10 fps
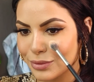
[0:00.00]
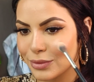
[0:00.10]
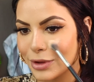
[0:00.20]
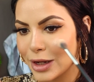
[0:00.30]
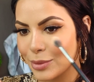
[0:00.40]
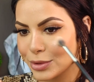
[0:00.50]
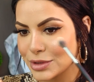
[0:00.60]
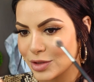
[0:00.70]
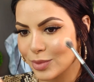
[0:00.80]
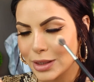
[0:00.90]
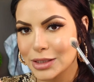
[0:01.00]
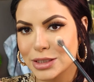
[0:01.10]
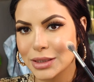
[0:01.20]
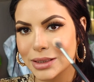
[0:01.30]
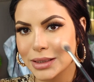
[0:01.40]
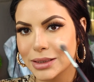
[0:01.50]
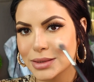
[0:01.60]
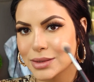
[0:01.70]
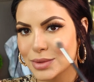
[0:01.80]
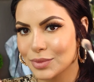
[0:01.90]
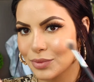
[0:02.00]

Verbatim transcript: the apples of my cheeks.